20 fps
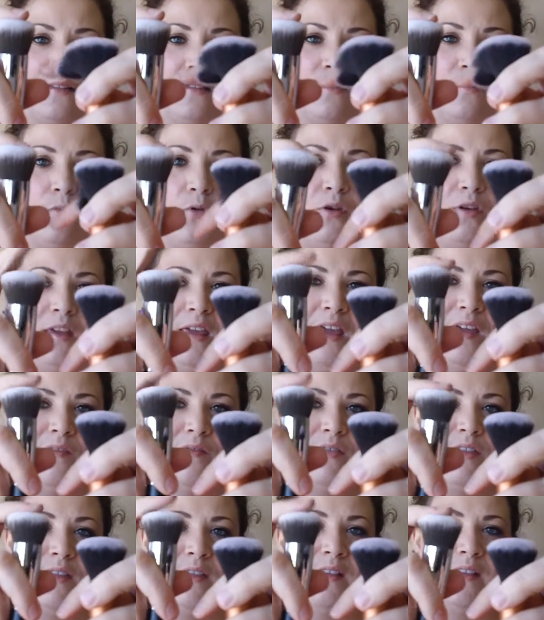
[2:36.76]
a little more
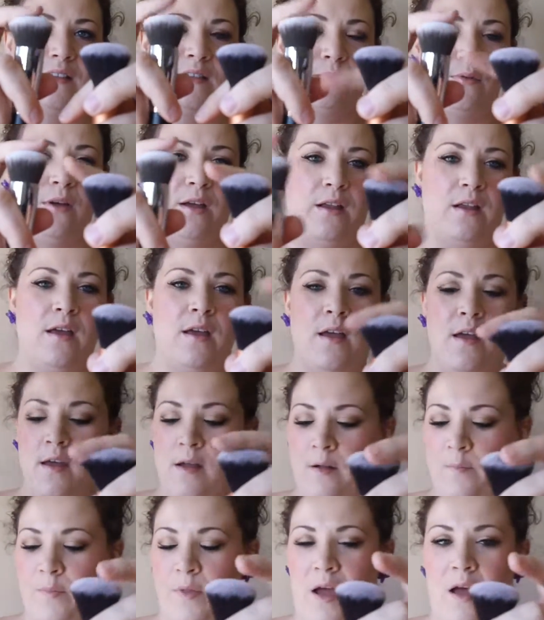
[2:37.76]
give than this one,
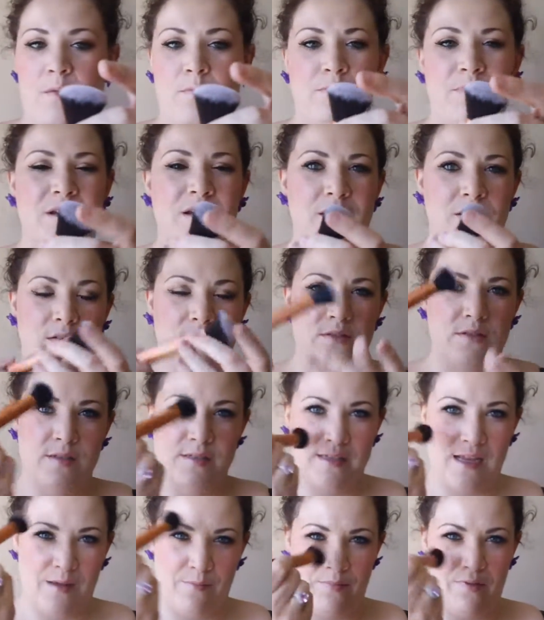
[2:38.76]
but it'll do the
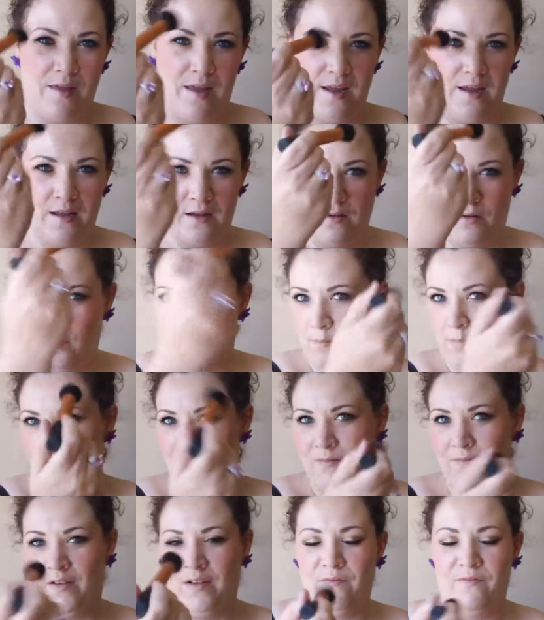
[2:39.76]
same thing. You can
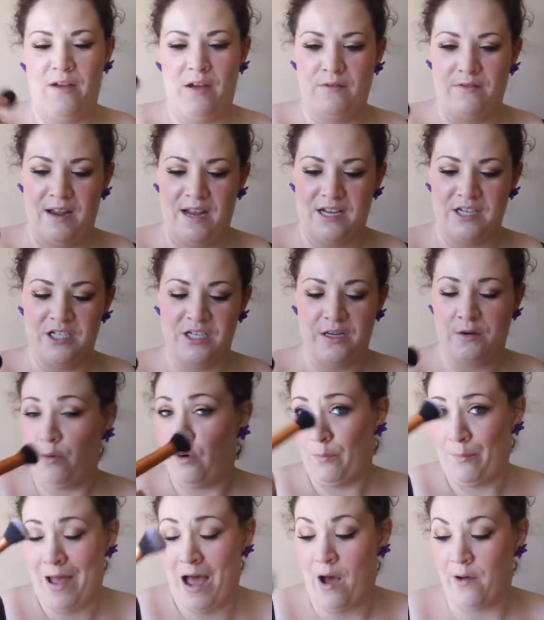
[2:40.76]
buff in foundation
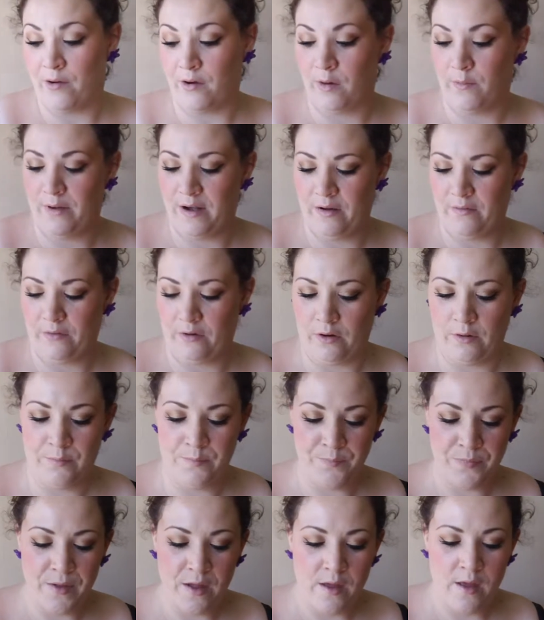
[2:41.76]
or powder or whatever.
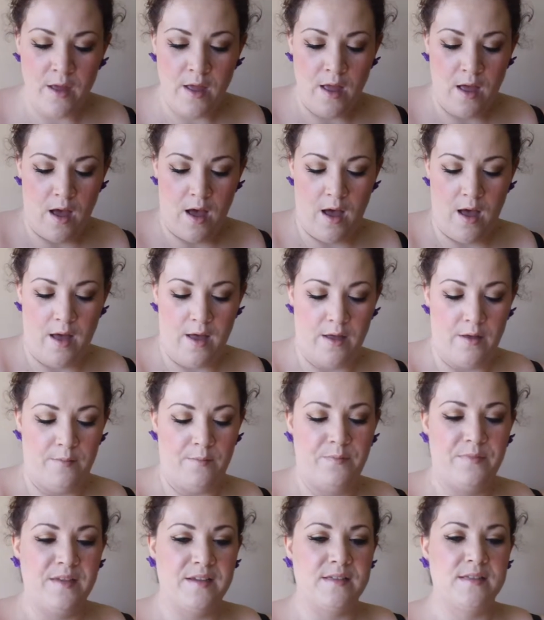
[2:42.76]

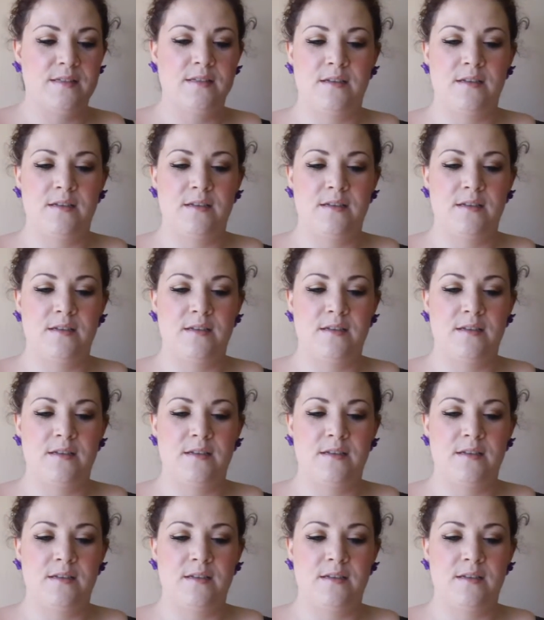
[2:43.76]
This is